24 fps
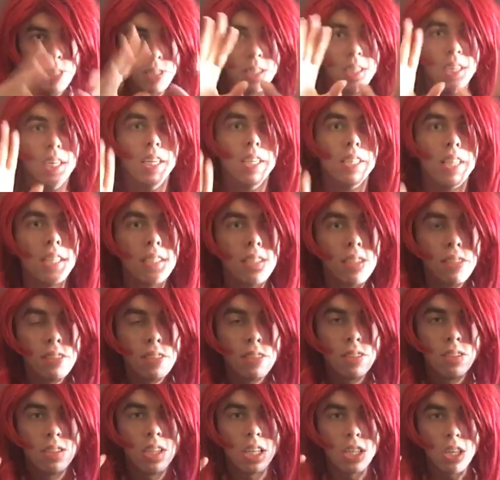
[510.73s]
that
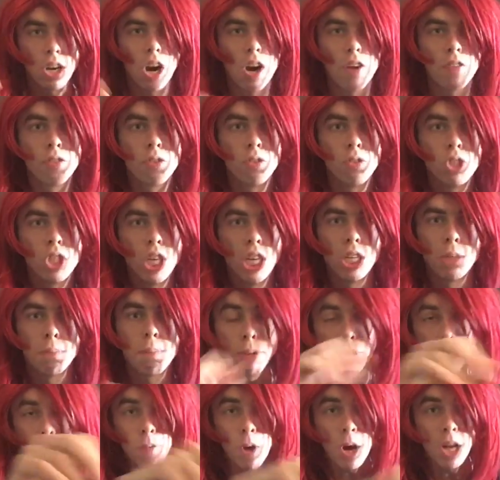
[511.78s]
that I have to change,
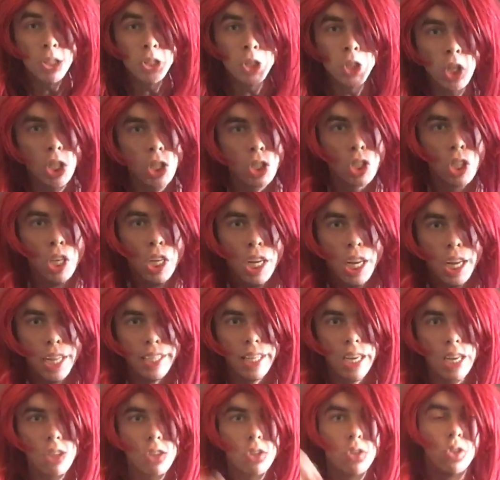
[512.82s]
but I will not,
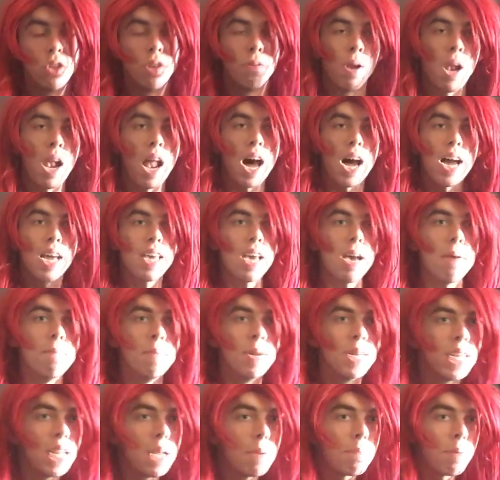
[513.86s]
and they lie and
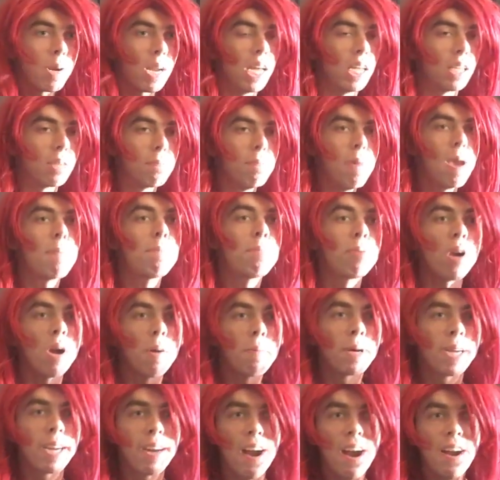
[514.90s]
manipulate, make
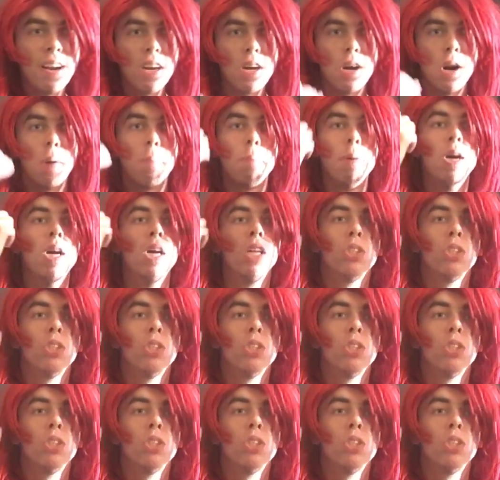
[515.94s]
propaganda up